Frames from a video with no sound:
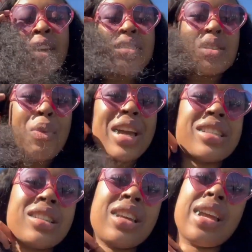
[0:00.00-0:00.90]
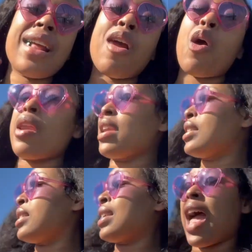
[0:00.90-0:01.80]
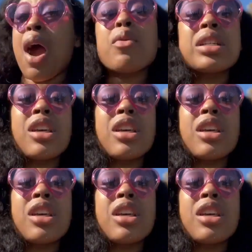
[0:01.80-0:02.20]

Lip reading: So basically, this is Howard's